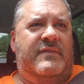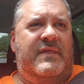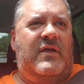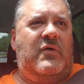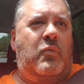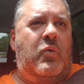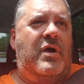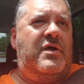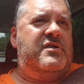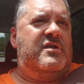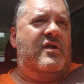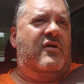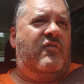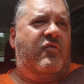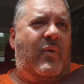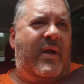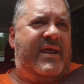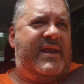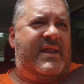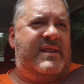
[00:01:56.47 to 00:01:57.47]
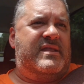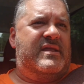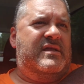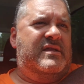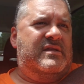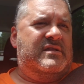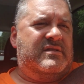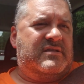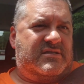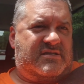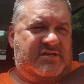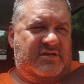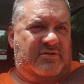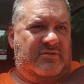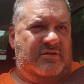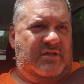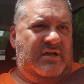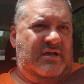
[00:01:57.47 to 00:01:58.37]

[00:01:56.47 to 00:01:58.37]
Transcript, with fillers: They wouldn't have waited till